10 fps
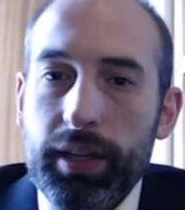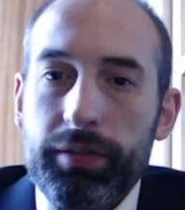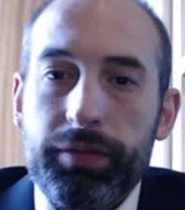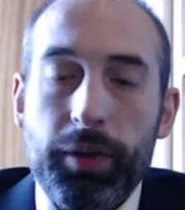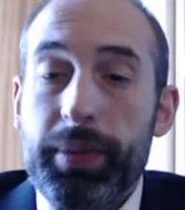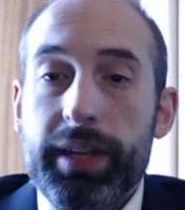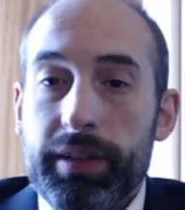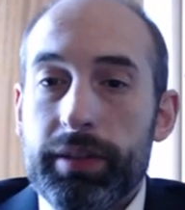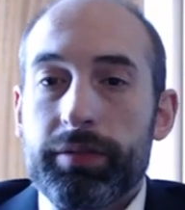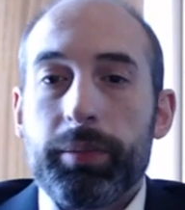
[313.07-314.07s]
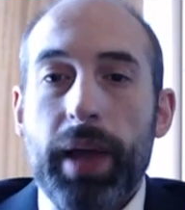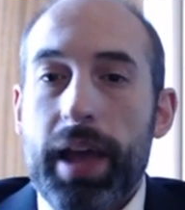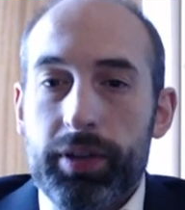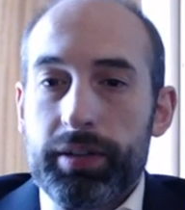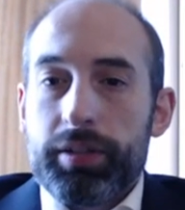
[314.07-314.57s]
forbidden from
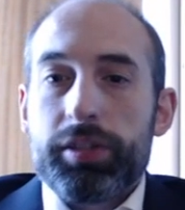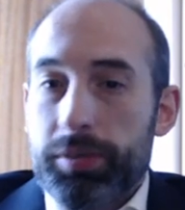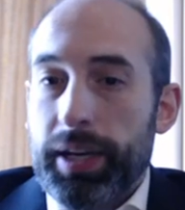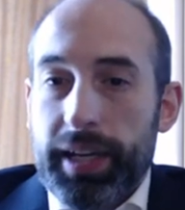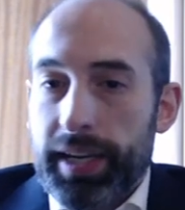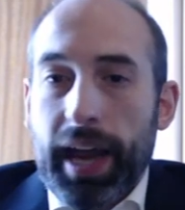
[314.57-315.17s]
ever speaking